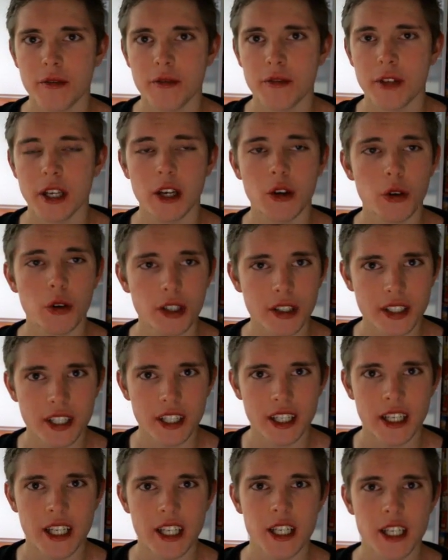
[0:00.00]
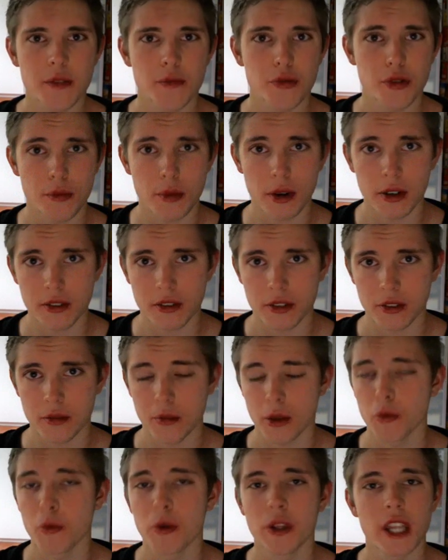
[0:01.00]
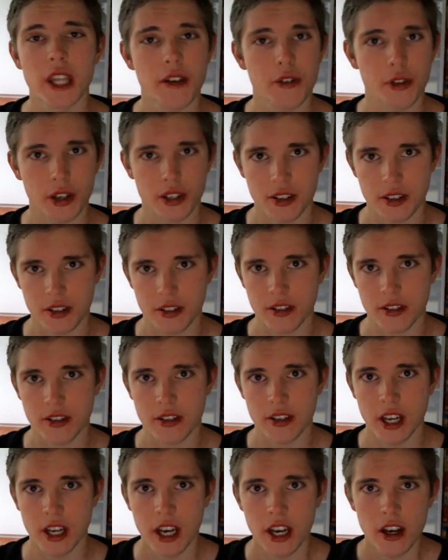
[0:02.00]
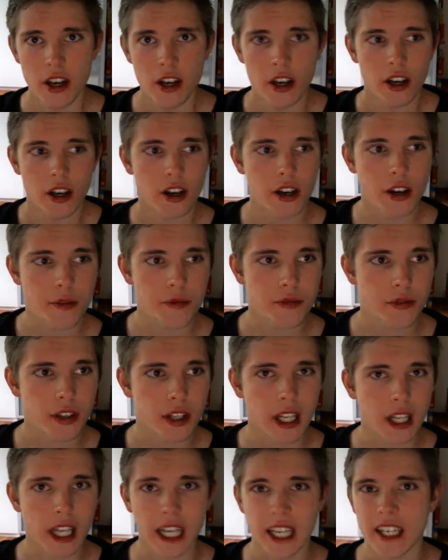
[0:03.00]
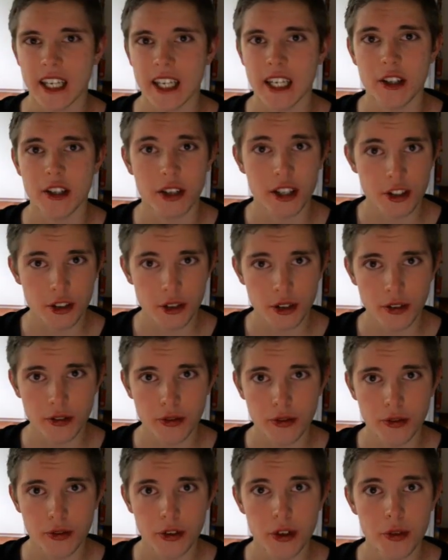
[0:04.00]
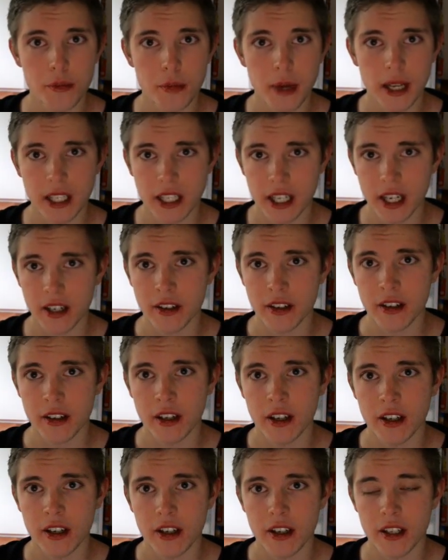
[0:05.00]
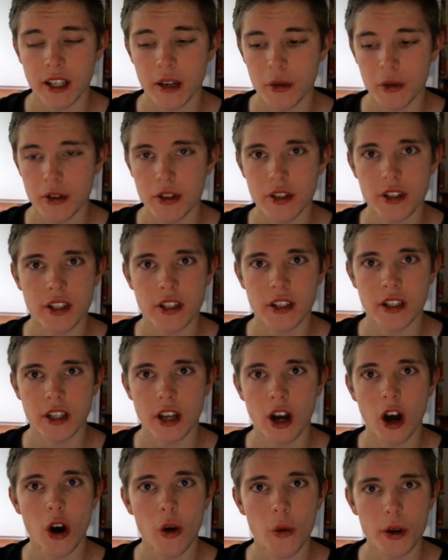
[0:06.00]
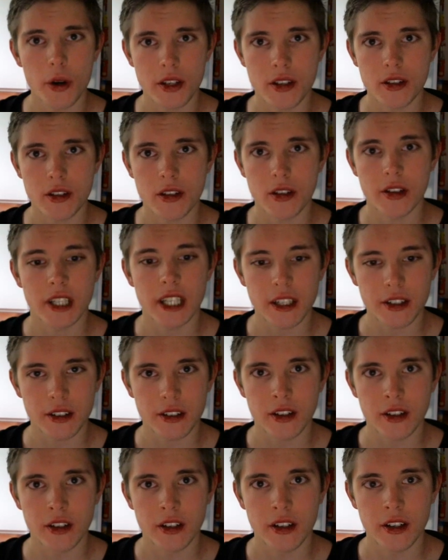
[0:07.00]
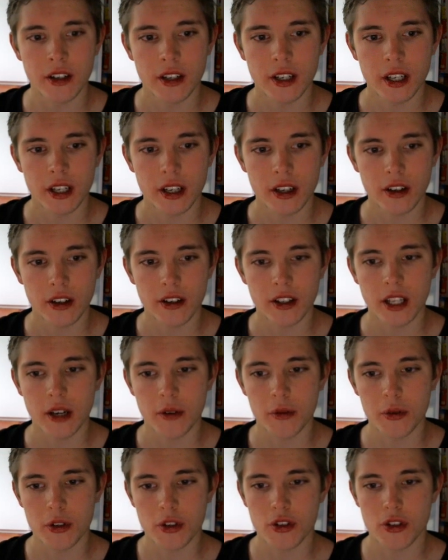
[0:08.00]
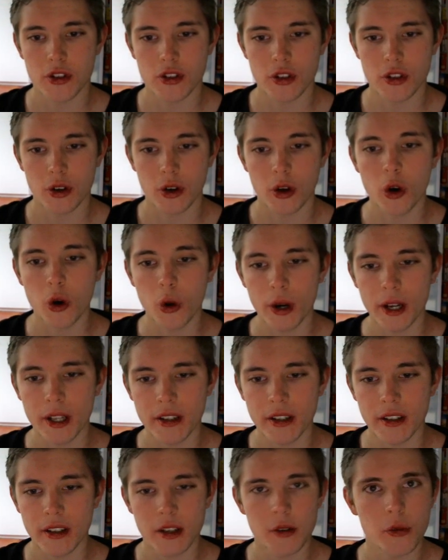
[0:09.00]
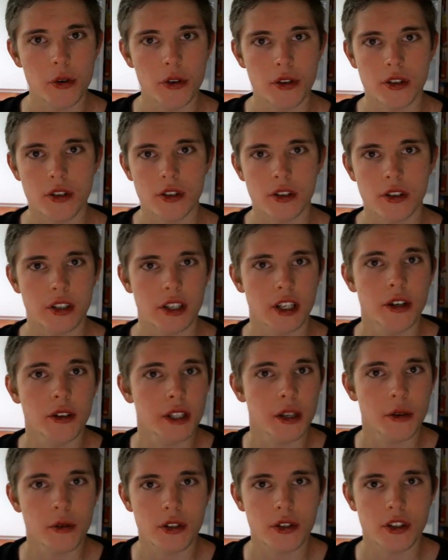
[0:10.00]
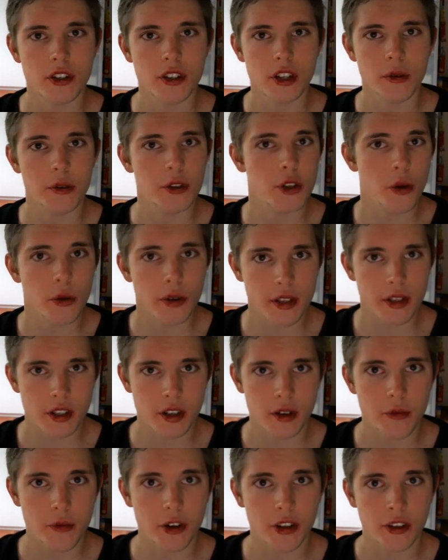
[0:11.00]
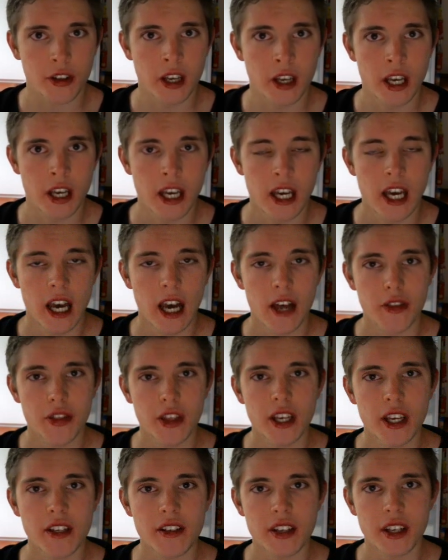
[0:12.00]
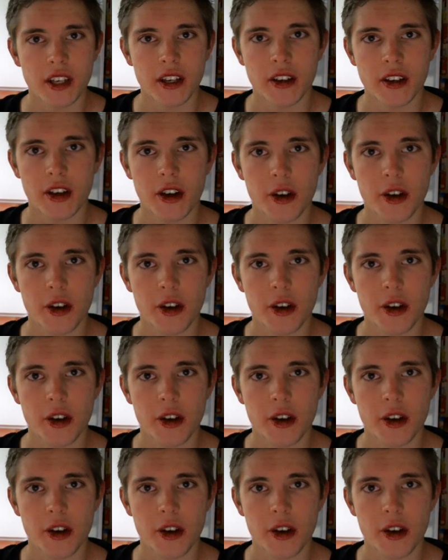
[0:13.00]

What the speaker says: equality is promoted, but it will never exist. Like in the history of mankind, there was always a leader. There was a queen. There was always someone. And thing is, like,